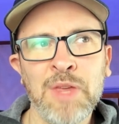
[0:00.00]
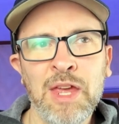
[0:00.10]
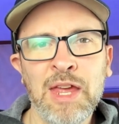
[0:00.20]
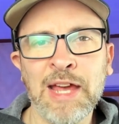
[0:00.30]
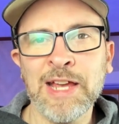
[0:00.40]

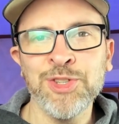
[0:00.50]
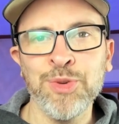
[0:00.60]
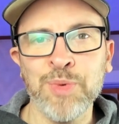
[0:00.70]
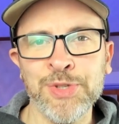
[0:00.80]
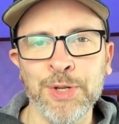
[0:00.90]
it gets
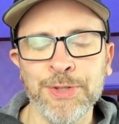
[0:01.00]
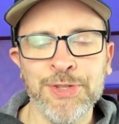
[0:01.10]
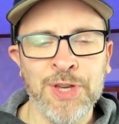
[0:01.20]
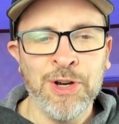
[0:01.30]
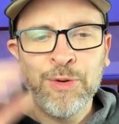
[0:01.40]
you results.
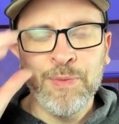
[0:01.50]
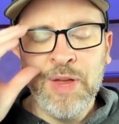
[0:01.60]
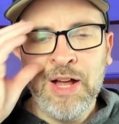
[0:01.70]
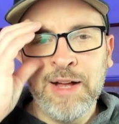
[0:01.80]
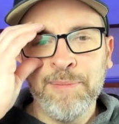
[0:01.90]
So
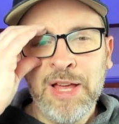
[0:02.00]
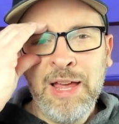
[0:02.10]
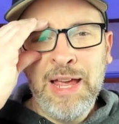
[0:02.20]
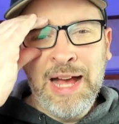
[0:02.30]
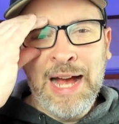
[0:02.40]

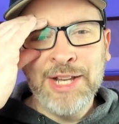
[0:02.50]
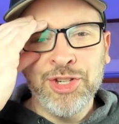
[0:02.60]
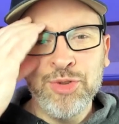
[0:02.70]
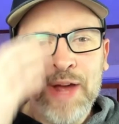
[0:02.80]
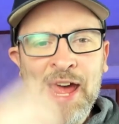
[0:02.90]
I
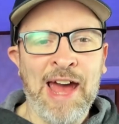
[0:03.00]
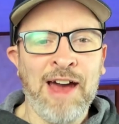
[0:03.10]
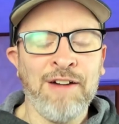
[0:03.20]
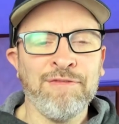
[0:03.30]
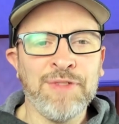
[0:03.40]
do
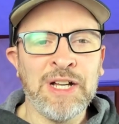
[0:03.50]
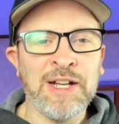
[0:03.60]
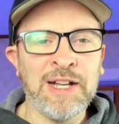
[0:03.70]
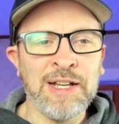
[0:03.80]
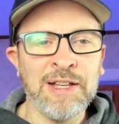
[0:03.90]
have
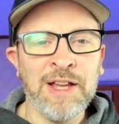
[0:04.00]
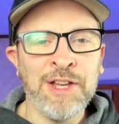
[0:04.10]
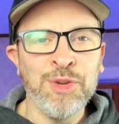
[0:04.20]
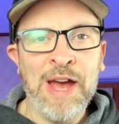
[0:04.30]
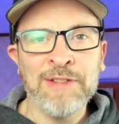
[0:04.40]

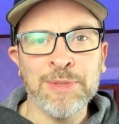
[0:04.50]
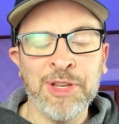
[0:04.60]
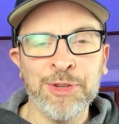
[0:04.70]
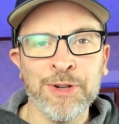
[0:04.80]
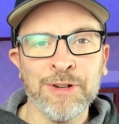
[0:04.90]
some
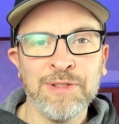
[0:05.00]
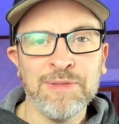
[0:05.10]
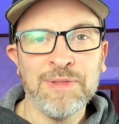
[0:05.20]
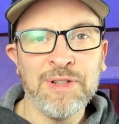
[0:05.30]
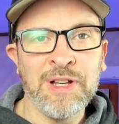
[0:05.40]
other
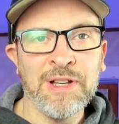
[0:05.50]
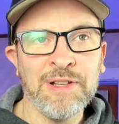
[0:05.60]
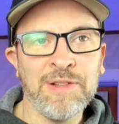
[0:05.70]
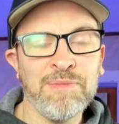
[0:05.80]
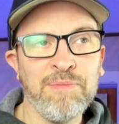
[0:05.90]
uh,
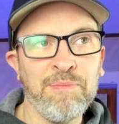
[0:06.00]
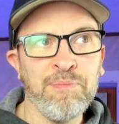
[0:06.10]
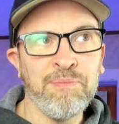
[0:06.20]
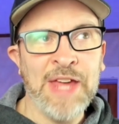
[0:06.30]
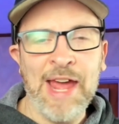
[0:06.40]

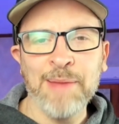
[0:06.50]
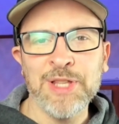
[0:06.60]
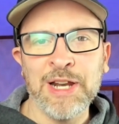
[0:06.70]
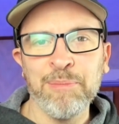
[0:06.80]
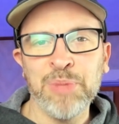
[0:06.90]
games
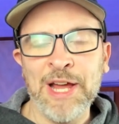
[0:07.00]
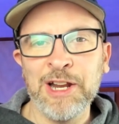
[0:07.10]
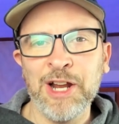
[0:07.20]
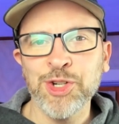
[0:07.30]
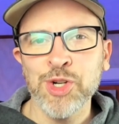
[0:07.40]
that I'm
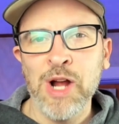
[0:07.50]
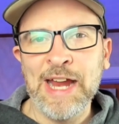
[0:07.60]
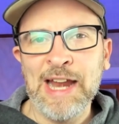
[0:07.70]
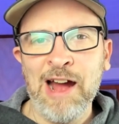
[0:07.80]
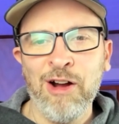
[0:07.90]
planning on
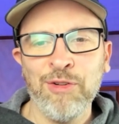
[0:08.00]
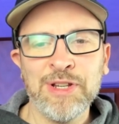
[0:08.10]
trying out